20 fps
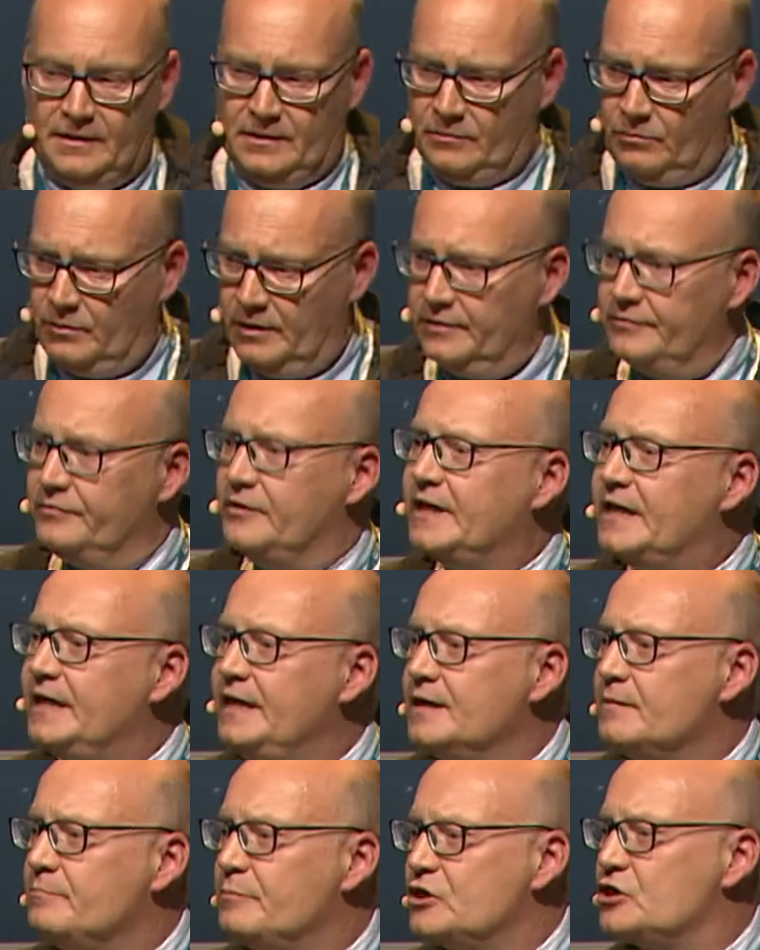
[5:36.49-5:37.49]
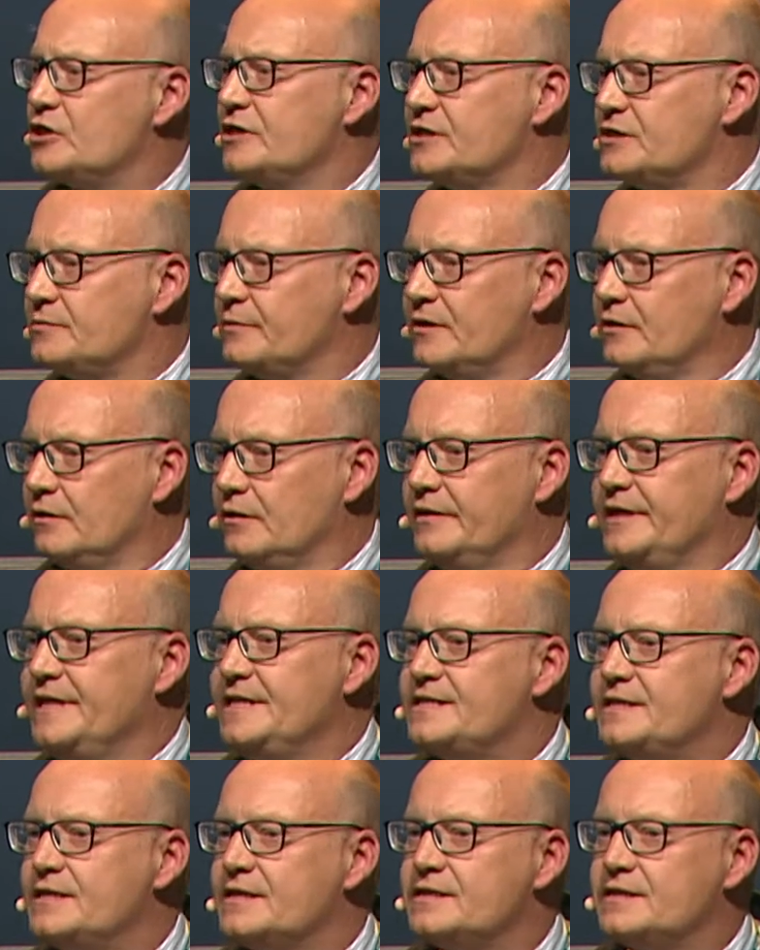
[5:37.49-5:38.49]
One of the key ambitions with all these
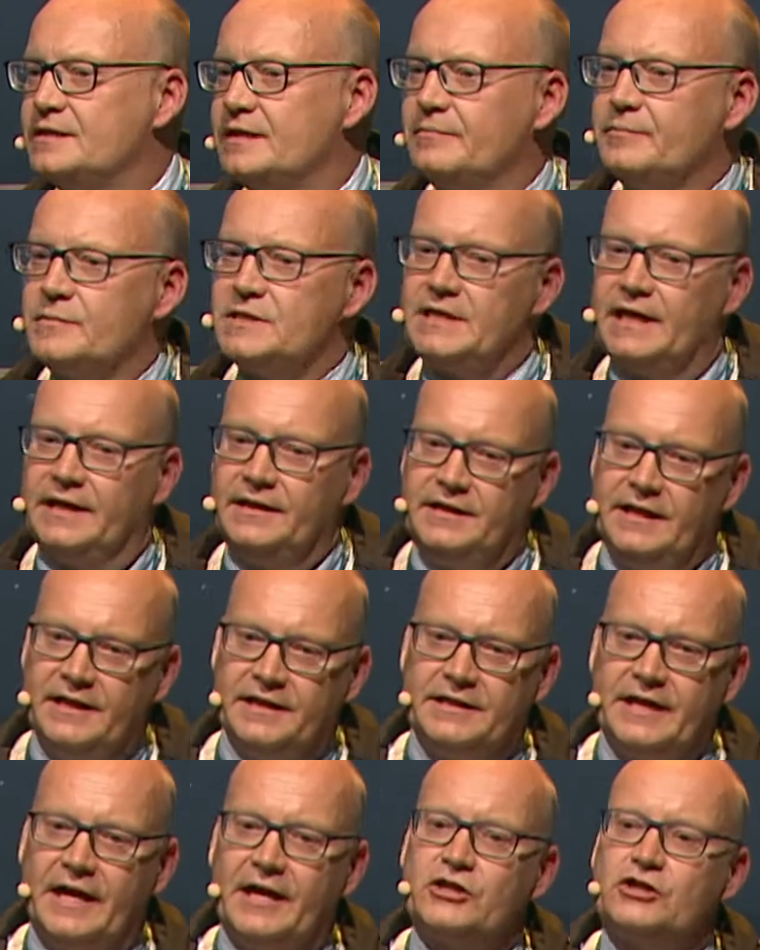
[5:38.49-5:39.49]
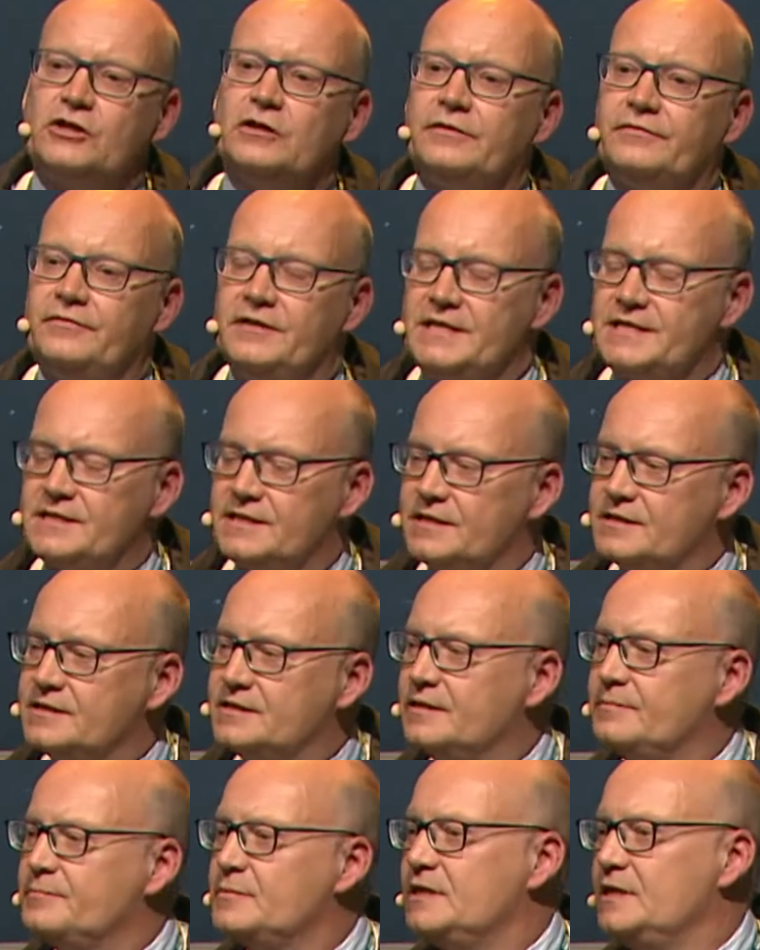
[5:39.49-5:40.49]
systems and the interaction of these
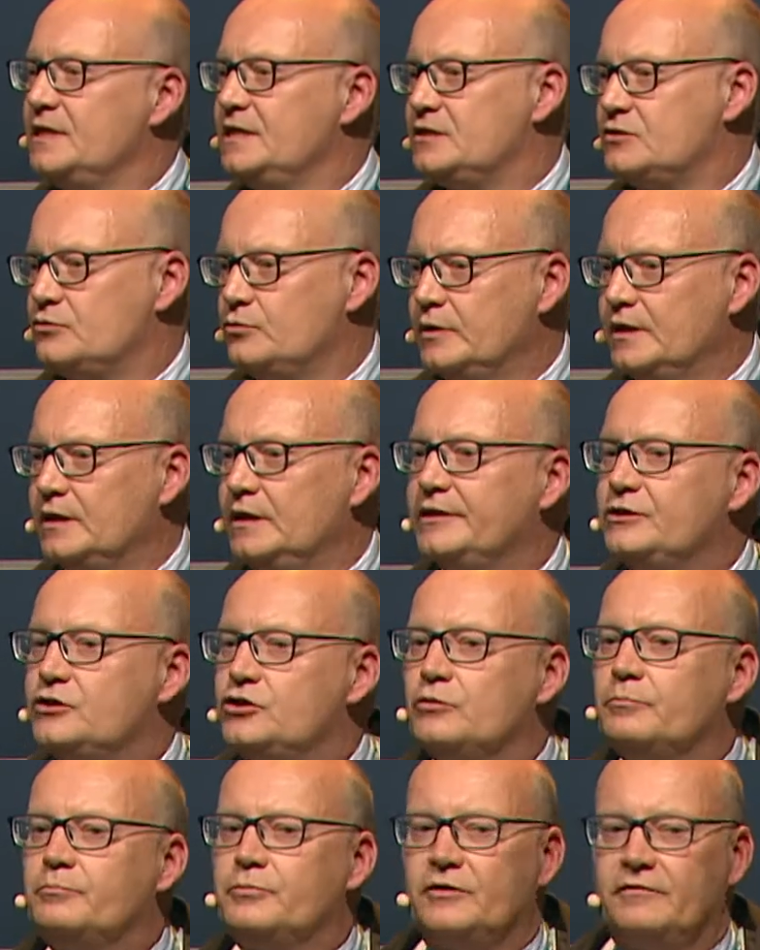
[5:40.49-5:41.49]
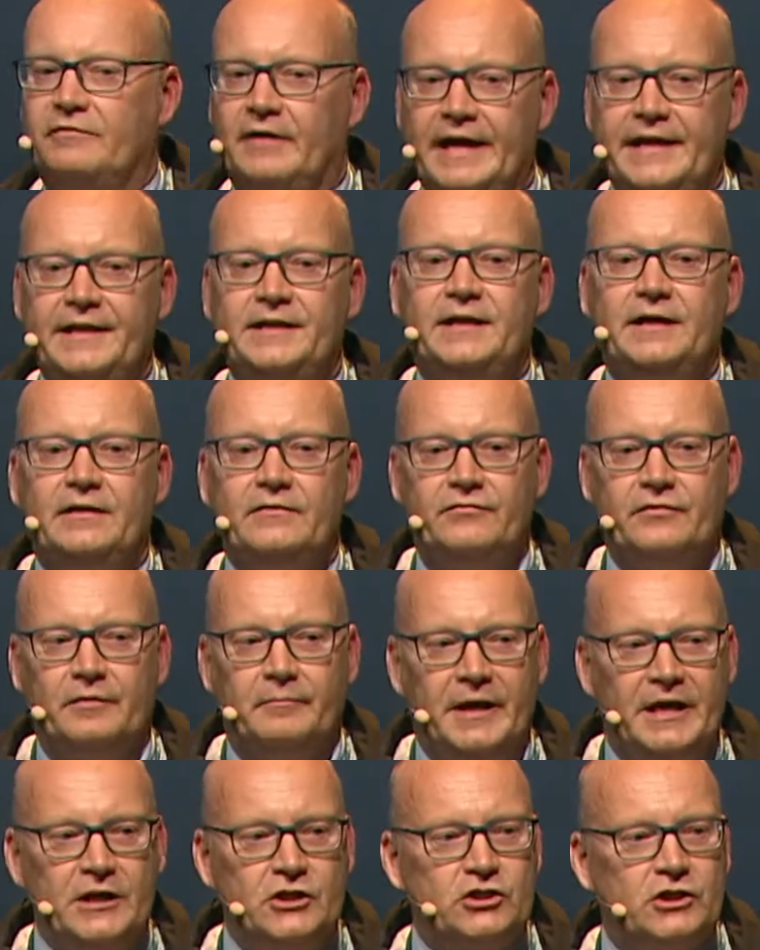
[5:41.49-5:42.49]
systems is really to provide the
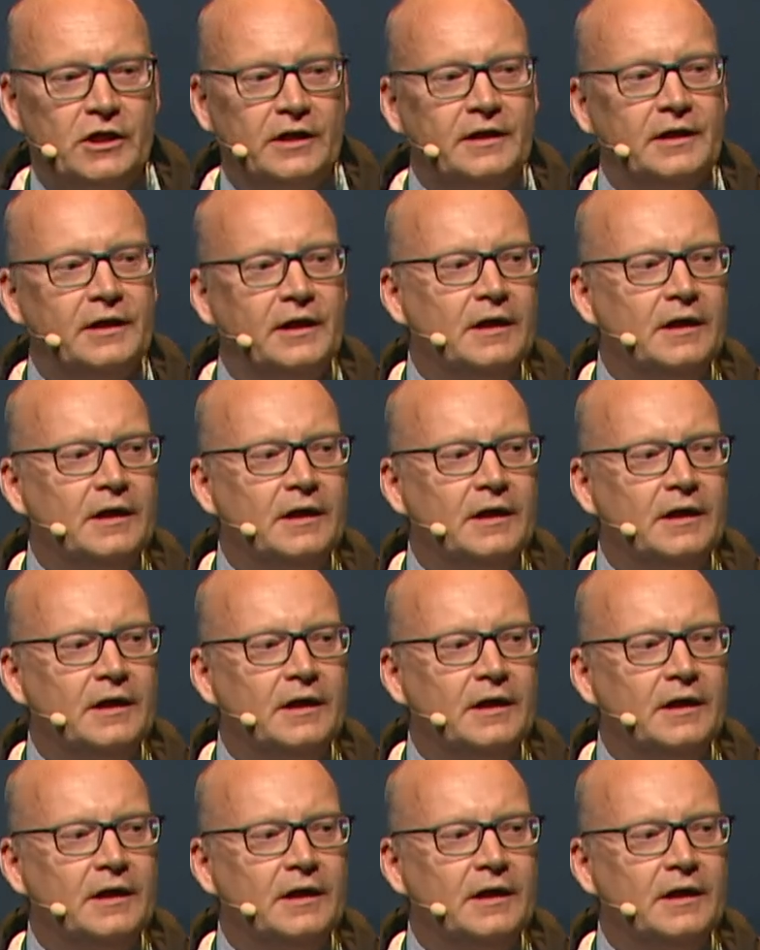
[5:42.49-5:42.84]
information,